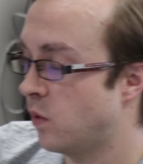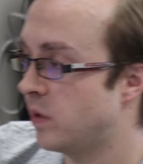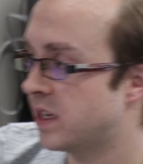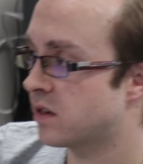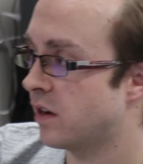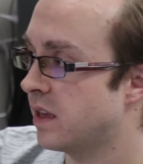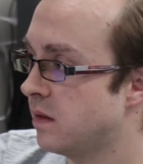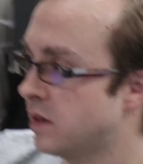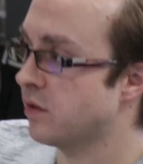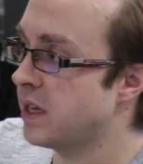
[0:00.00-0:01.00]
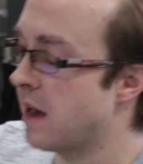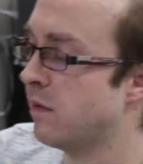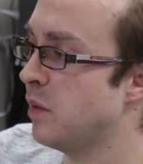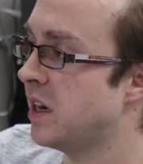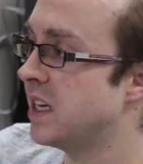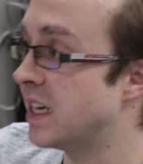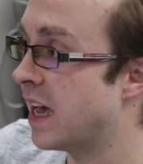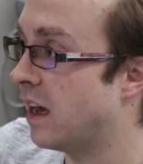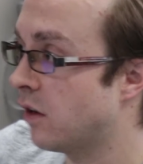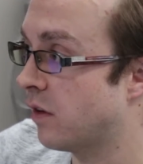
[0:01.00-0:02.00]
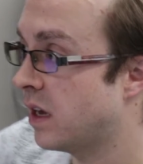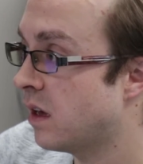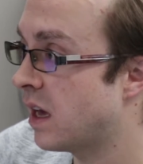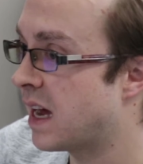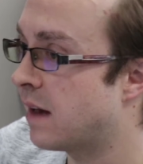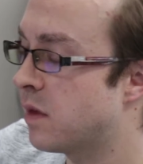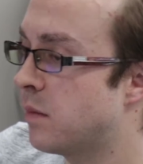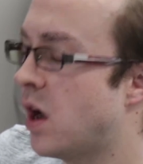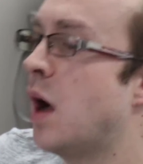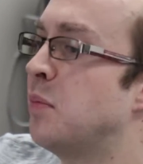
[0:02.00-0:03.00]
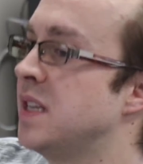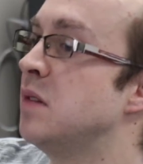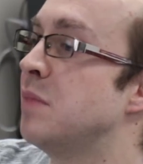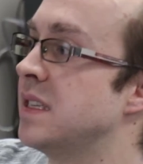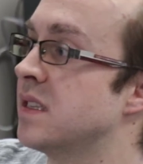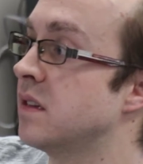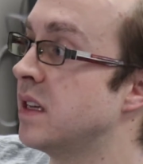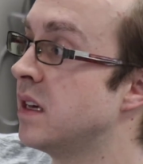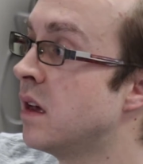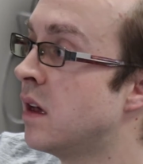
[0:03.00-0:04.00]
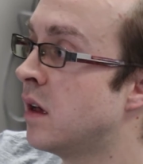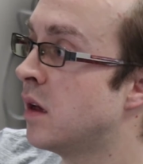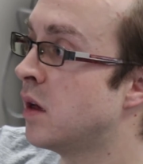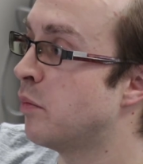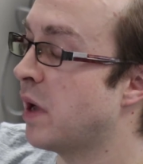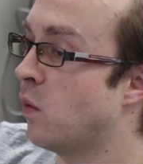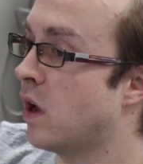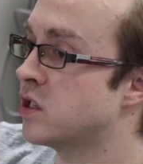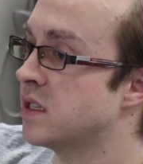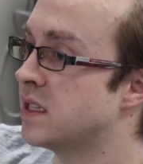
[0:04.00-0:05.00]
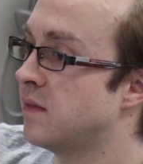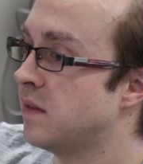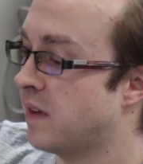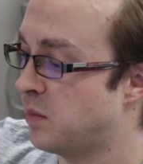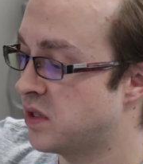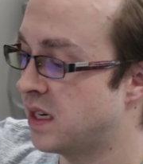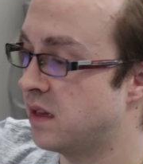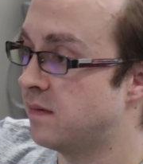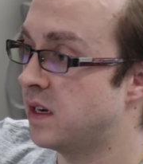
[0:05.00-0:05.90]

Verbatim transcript: when we can target literally everybody in Calgary and have them opt in basically so by watching 75% of the